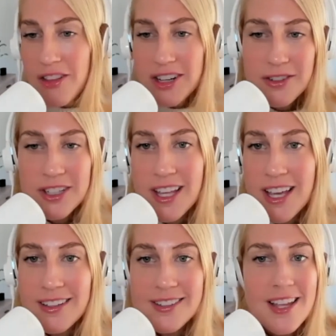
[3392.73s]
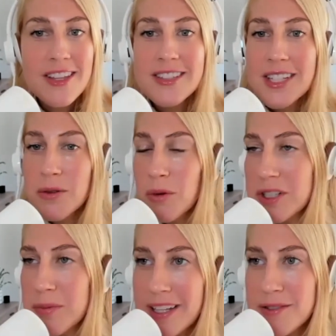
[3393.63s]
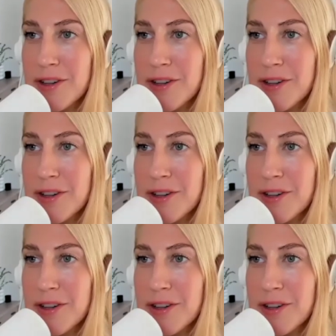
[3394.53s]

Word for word: all the different things and then see what works best